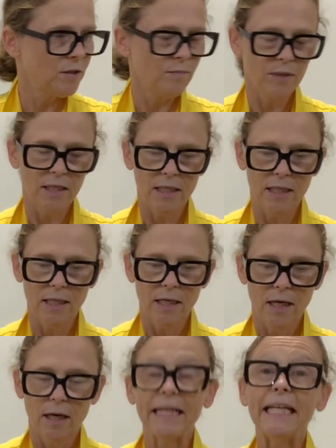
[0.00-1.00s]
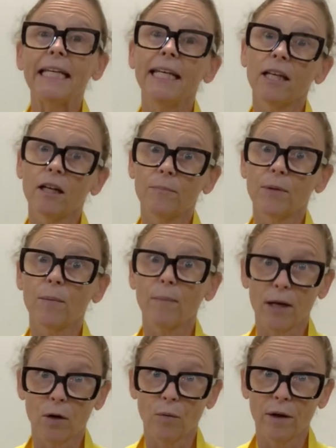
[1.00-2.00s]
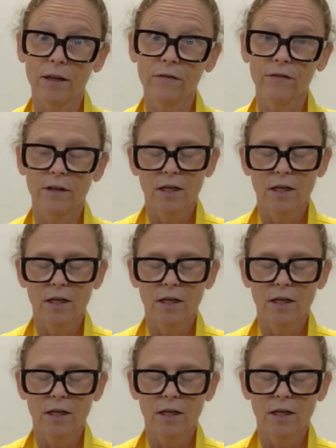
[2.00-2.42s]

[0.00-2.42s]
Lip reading: be heating it up in the microwave